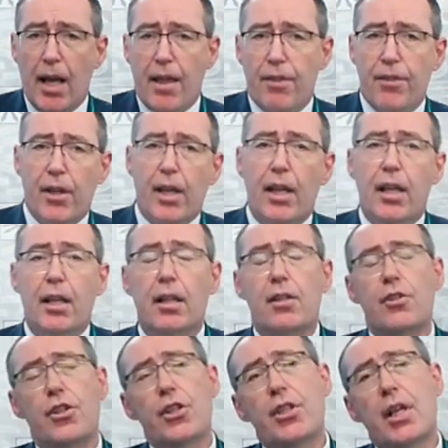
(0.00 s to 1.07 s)
The
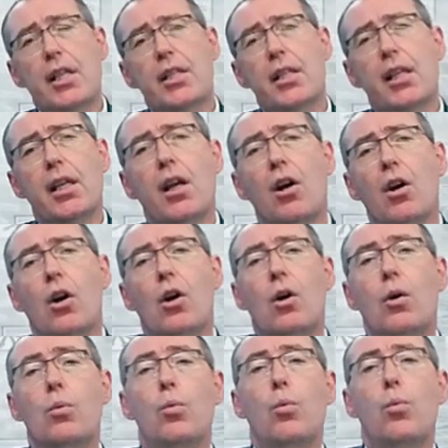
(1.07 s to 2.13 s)
GCSE
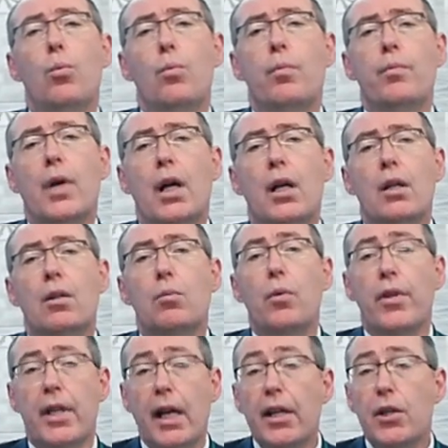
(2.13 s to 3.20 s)
are
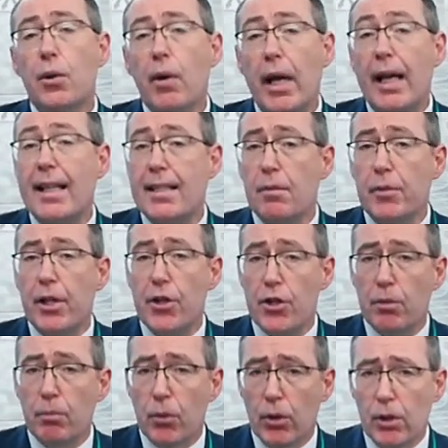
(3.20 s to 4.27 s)
with the AQA
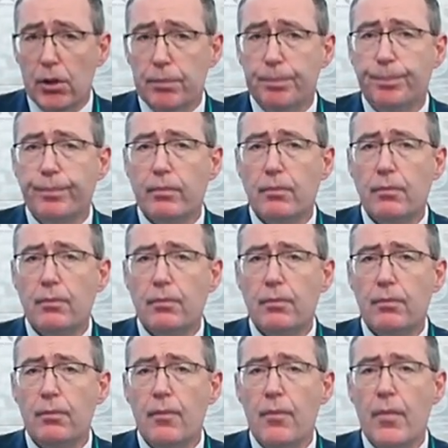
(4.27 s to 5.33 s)
Examination Board.
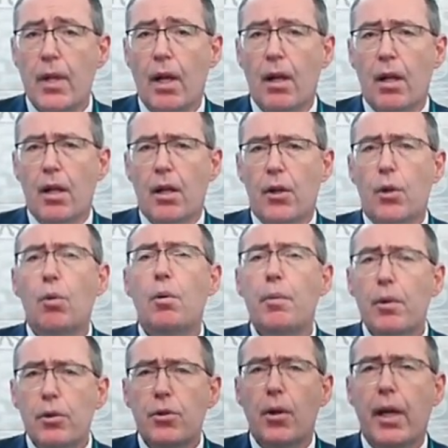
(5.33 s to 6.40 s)
You will be
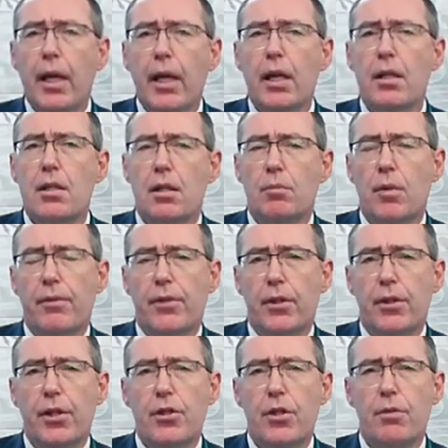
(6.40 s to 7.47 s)
able to hear some of the
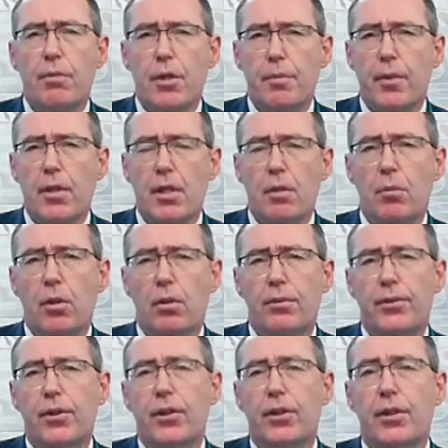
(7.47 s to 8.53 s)
teachers responsible
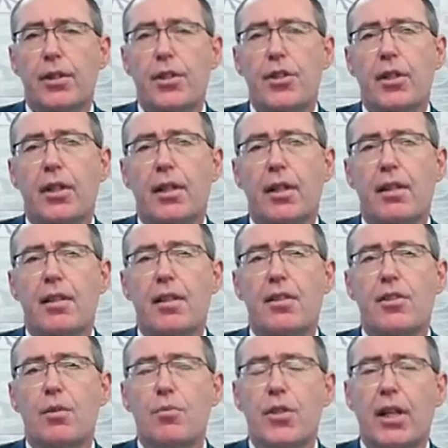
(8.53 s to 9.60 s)
for teaching this
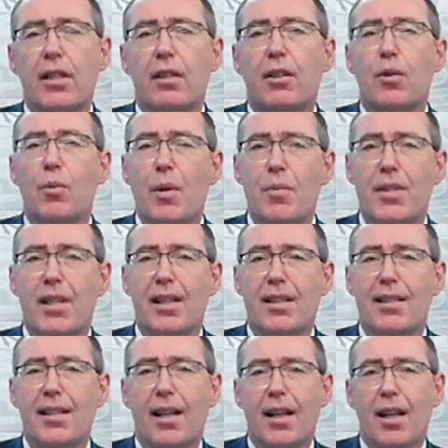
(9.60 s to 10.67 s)
subject on the
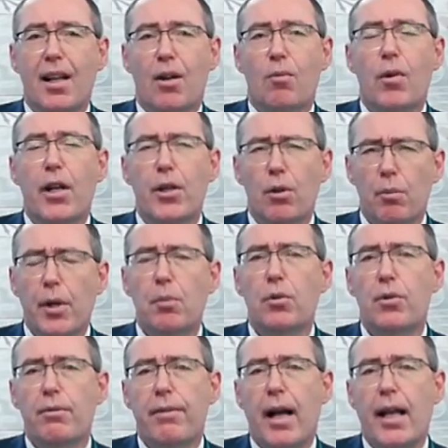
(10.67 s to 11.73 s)
website, where you'll be able
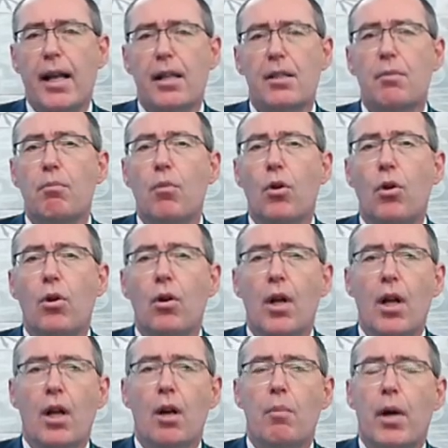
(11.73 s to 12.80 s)
to find out more
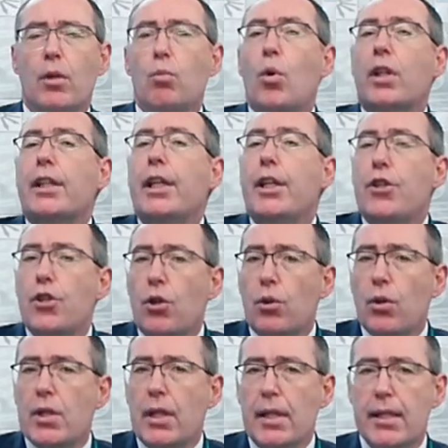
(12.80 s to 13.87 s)
about what each
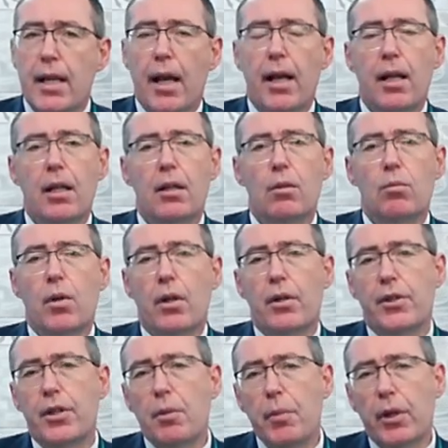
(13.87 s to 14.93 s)
course entails, what a
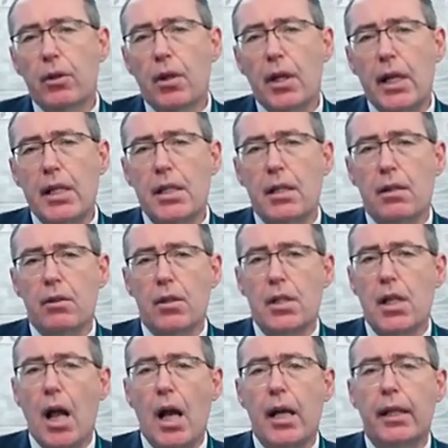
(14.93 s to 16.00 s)
typical lesson looks
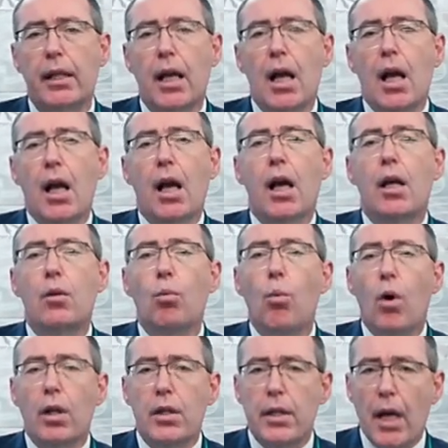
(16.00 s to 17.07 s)
like, and
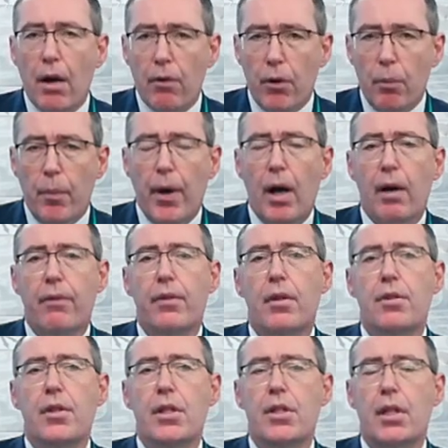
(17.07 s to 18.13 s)
what career path
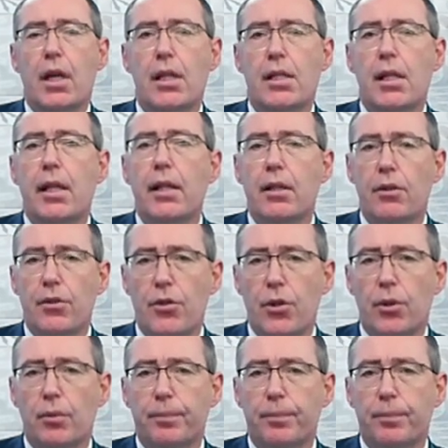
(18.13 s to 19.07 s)
these can lead on to.